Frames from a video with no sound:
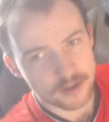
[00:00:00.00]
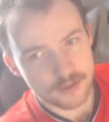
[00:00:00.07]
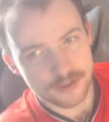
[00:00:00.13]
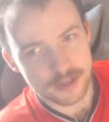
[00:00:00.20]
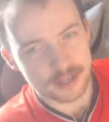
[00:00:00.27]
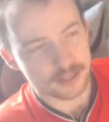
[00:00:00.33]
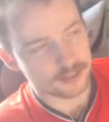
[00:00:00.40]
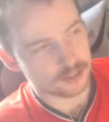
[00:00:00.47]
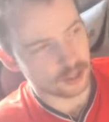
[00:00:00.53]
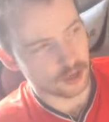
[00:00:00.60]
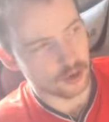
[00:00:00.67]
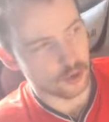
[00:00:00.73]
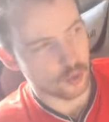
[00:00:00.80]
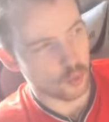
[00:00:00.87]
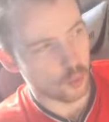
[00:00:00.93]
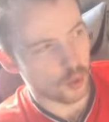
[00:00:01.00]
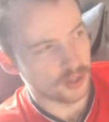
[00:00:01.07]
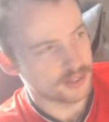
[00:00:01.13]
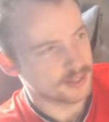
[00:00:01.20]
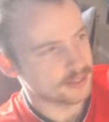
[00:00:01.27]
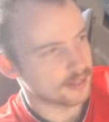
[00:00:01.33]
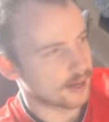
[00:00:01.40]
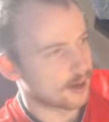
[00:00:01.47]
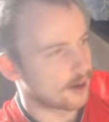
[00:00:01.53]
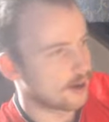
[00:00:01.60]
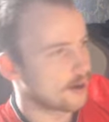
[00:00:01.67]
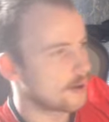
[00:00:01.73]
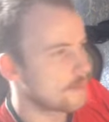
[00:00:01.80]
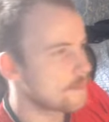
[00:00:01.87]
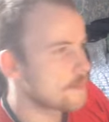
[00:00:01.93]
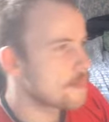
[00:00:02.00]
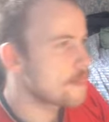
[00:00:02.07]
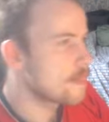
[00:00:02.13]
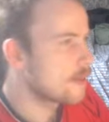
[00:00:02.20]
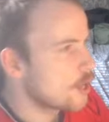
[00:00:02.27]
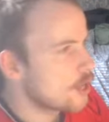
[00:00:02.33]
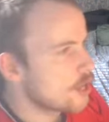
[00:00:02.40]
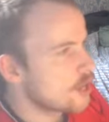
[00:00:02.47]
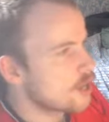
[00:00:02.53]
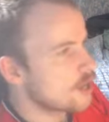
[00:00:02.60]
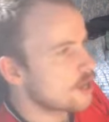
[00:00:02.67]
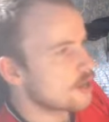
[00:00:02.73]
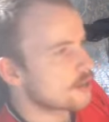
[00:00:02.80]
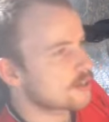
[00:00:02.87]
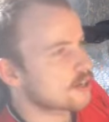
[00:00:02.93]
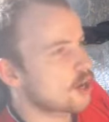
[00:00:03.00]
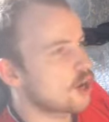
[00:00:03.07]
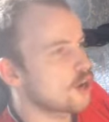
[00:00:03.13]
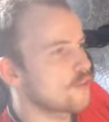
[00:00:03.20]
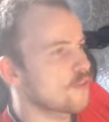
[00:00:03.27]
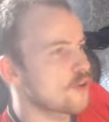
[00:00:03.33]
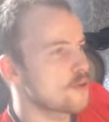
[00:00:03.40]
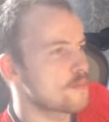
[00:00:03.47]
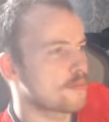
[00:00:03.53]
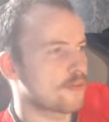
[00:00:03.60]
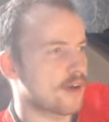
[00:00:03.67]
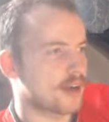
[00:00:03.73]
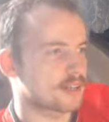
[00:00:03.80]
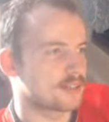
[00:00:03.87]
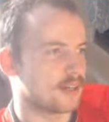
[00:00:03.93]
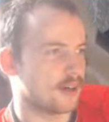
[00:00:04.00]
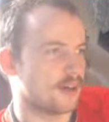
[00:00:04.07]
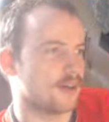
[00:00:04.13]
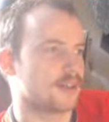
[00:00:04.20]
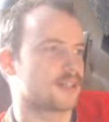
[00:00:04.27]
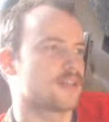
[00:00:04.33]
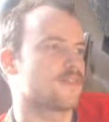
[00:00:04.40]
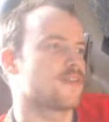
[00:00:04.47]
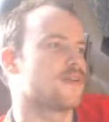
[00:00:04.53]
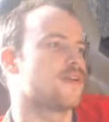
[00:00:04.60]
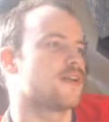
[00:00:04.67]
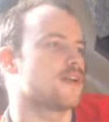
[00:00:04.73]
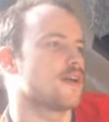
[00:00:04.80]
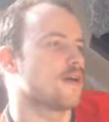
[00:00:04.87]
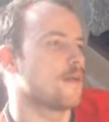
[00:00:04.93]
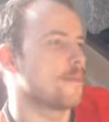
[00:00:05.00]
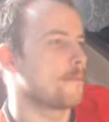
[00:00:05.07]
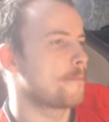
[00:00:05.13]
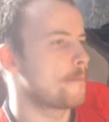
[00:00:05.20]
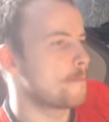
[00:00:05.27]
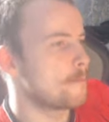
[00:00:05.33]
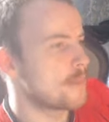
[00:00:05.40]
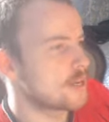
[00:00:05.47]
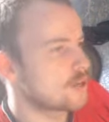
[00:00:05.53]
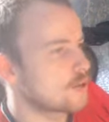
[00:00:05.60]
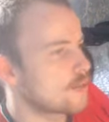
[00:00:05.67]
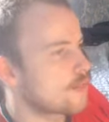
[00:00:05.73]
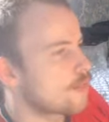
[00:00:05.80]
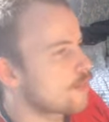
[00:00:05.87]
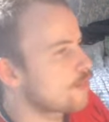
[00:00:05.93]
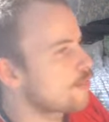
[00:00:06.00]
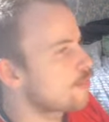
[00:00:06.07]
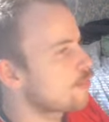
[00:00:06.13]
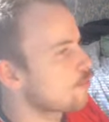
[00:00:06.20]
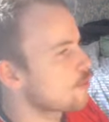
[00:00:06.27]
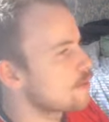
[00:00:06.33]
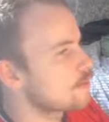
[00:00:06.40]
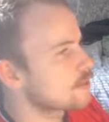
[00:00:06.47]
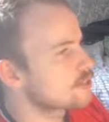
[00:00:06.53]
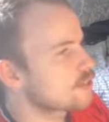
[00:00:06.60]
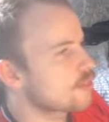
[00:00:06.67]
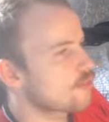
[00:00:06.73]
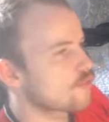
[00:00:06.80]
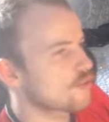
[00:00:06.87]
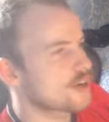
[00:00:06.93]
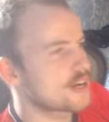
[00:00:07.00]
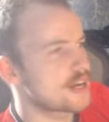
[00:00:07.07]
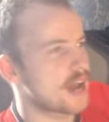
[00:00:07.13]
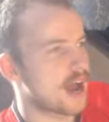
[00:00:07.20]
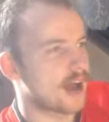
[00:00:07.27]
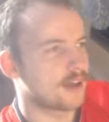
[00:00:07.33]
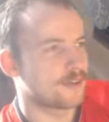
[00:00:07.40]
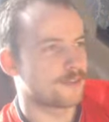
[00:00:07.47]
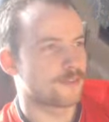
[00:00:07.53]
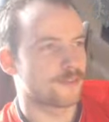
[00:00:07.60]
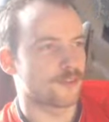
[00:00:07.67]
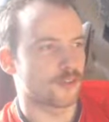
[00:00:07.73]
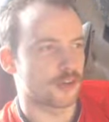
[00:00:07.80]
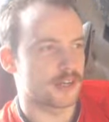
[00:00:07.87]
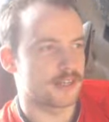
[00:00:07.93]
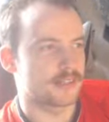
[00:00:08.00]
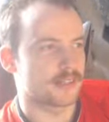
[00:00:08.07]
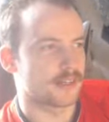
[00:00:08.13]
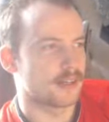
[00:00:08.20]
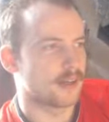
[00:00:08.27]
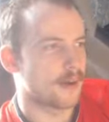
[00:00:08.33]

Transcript: think so. 1 star. Chiropractor. Give a minion 3/3 and freeze it.